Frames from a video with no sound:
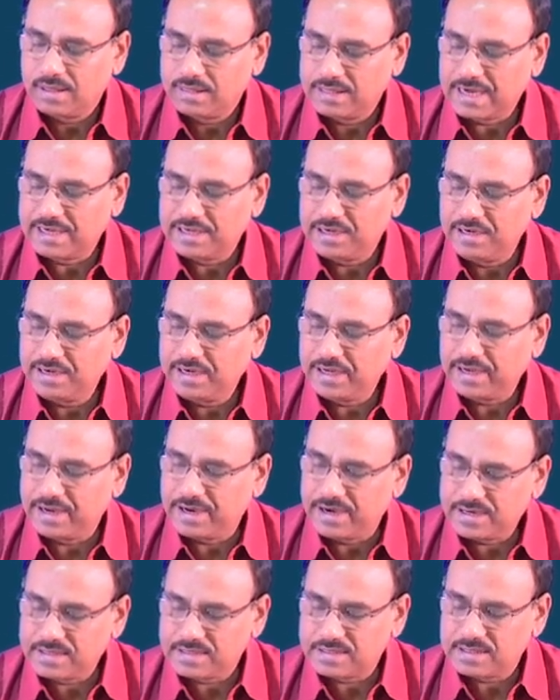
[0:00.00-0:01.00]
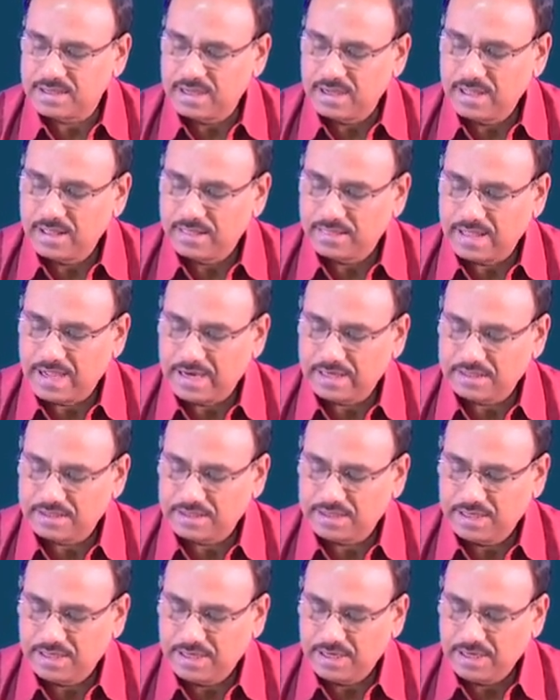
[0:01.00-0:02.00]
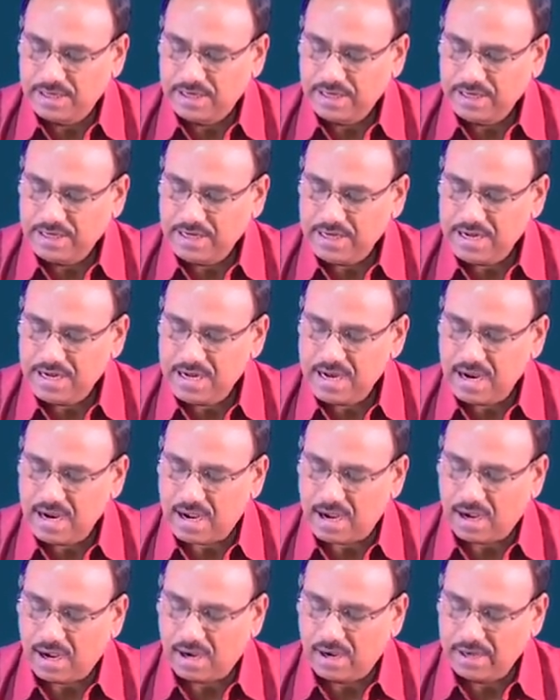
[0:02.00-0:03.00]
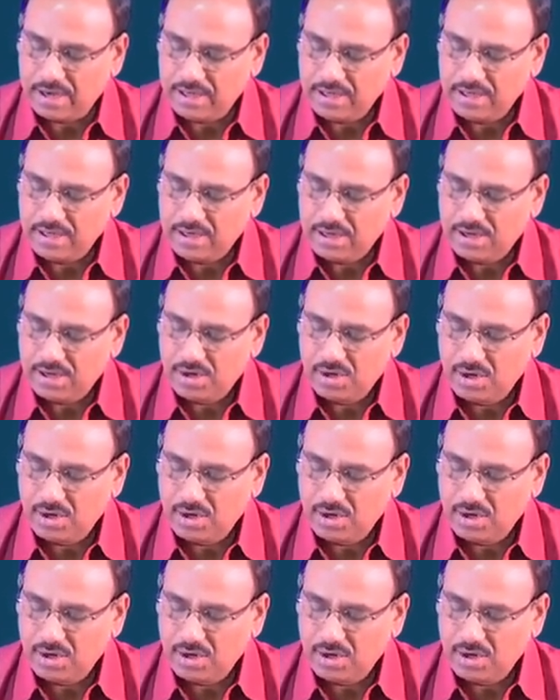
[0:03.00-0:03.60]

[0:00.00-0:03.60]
that indicates that EI,